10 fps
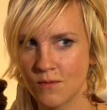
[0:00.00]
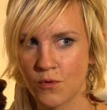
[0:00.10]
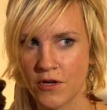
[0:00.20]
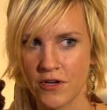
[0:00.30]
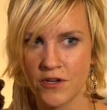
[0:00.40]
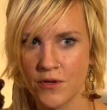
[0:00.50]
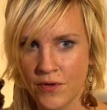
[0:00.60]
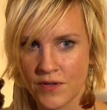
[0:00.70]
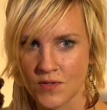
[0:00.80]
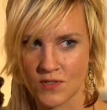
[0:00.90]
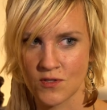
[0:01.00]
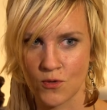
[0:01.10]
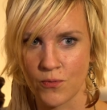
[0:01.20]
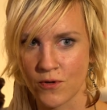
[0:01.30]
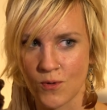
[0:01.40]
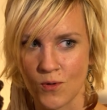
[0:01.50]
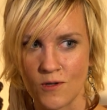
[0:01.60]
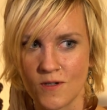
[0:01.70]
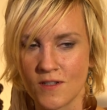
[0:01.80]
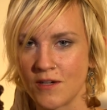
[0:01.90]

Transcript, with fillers: What you're doing is super cool.